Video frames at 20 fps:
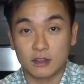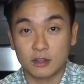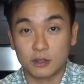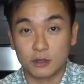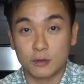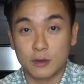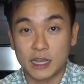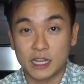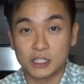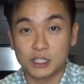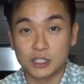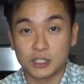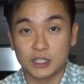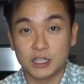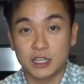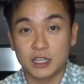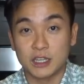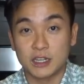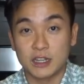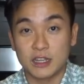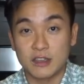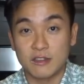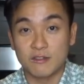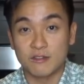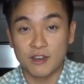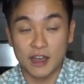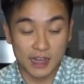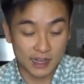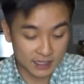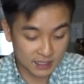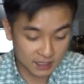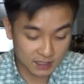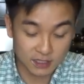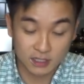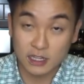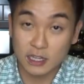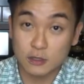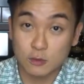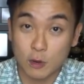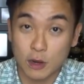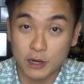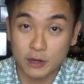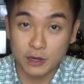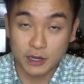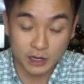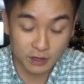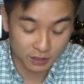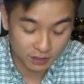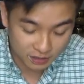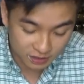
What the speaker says: a little Asian kid eat fast, because that's why you're here.